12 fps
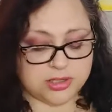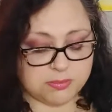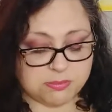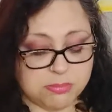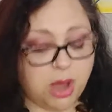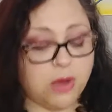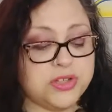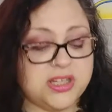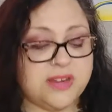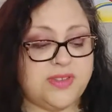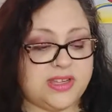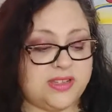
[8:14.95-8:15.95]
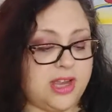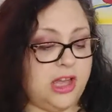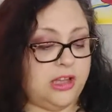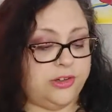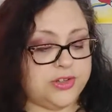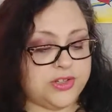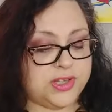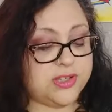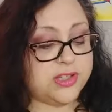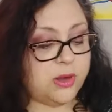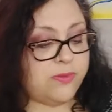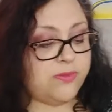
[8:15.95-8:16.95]
Most of these colors
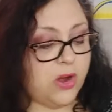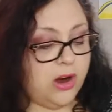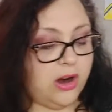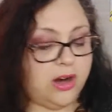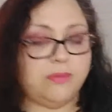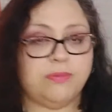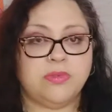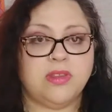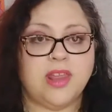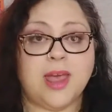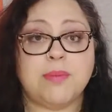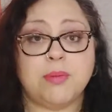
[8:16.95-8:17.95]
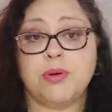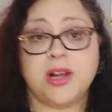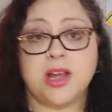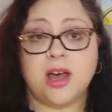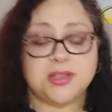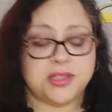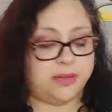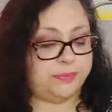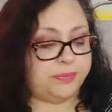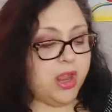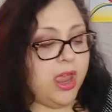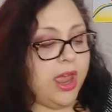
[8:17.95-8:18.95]
so far have been pretty
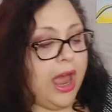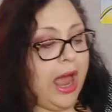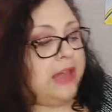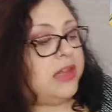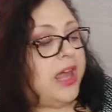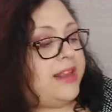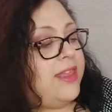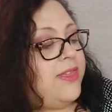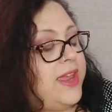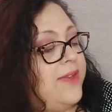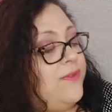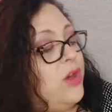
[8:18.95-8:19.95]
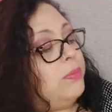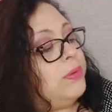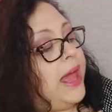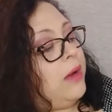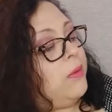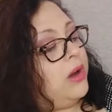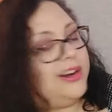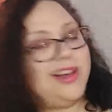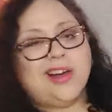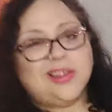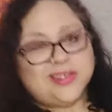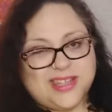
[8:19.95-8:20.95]
awesome. I like that they give you a black one
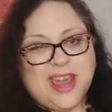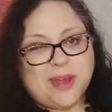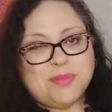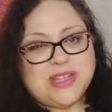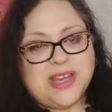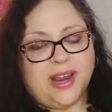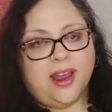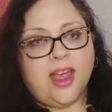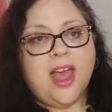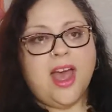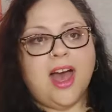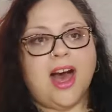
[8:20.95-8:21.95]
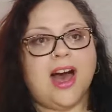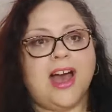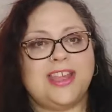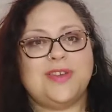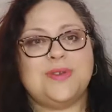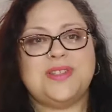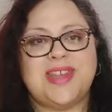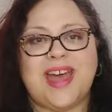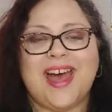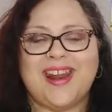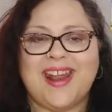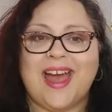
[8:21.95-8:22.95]
called Tempting. I use
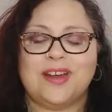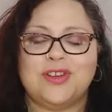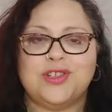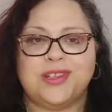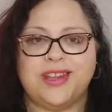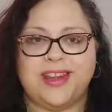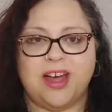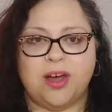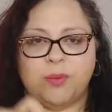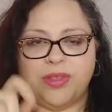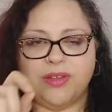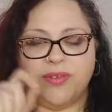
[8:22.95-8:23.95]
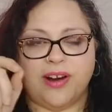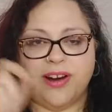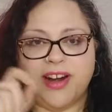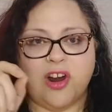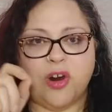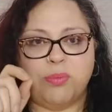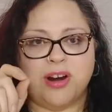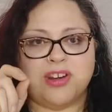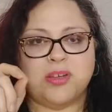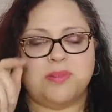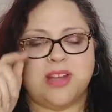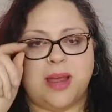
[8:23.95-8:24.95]
that actually um, with a very narrow
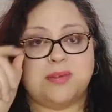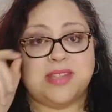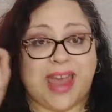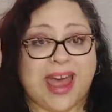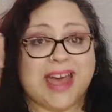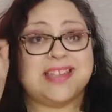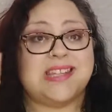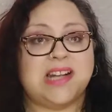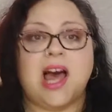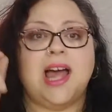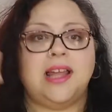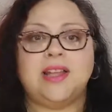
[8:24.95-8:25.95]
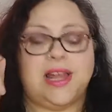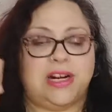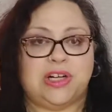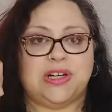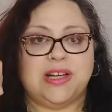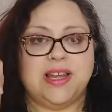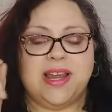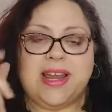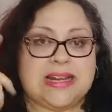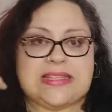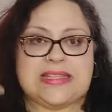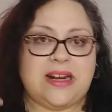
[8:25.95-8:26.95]
brush sometimes as an eyeliner
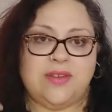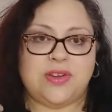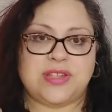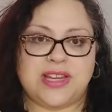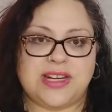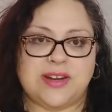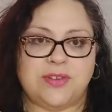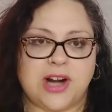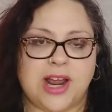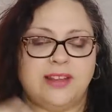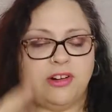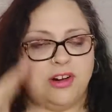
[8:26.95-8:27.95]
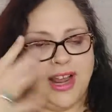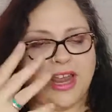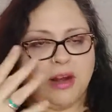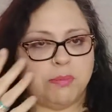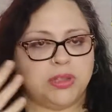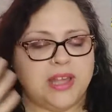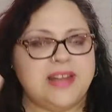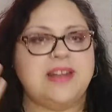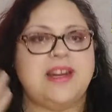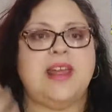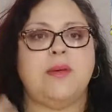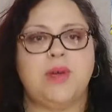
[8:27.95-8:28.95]
instead of using a different eyeliner. I kind of blend
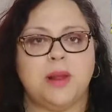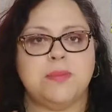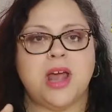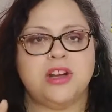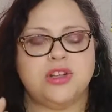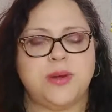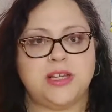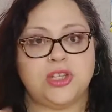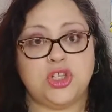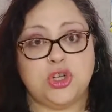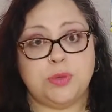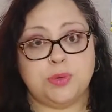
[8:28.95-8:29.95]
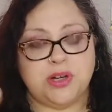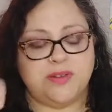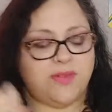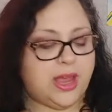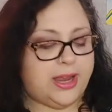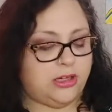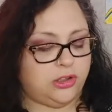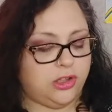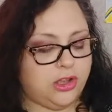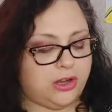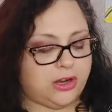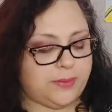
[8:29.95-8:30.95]
it in when I'm not doing a super defined
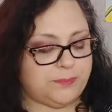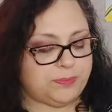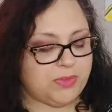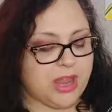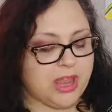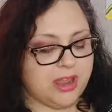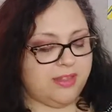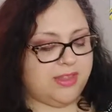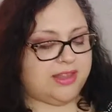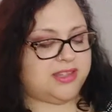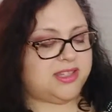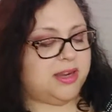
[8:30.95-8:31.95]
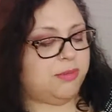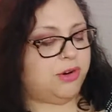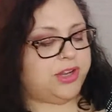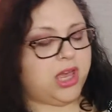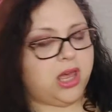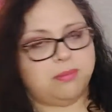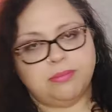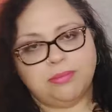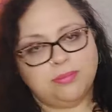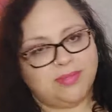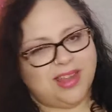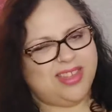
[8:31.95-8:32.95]
look. That Summer Yum,
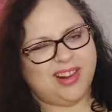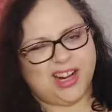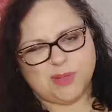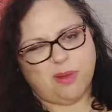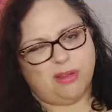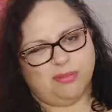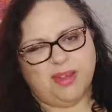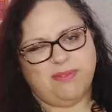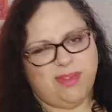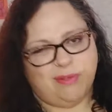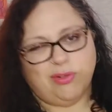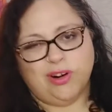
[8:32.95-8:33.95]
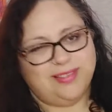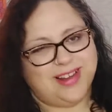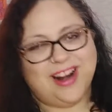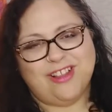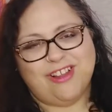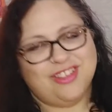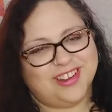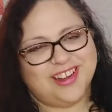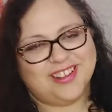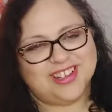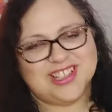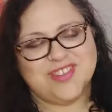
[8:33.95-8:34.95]
I think that's probably my favorite out of all the
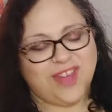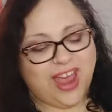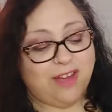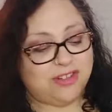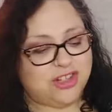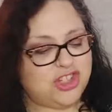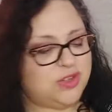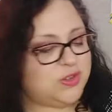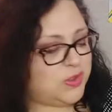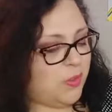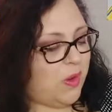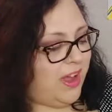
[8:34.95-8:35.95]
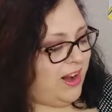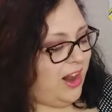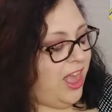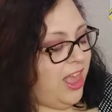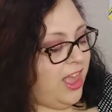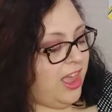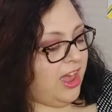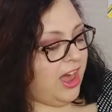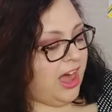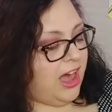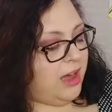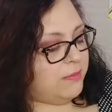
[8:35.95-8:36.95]
colors if I have to choose one.
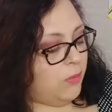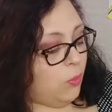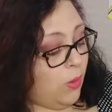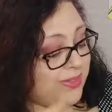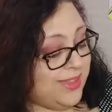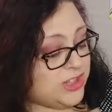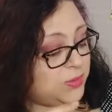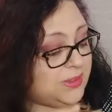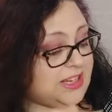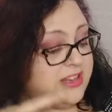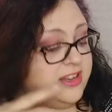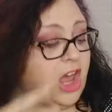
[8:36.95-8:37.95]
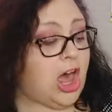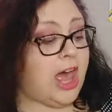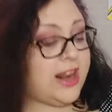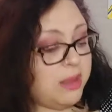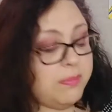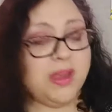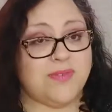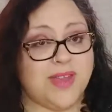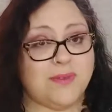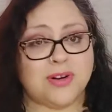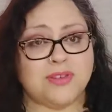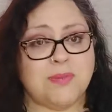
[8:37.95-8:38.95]
Um, one that's really not a big
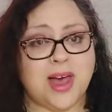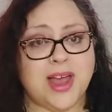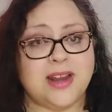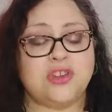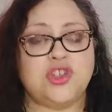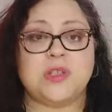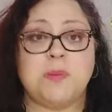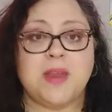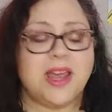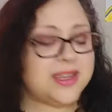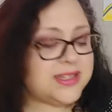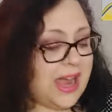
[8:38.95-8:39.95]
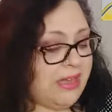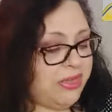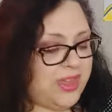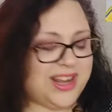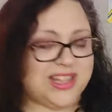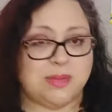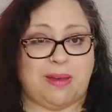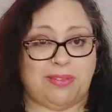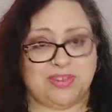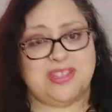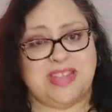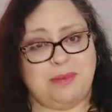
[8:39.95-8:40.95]
favorite of mine, just because I think it's about
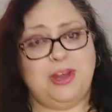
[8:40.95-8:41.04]
the same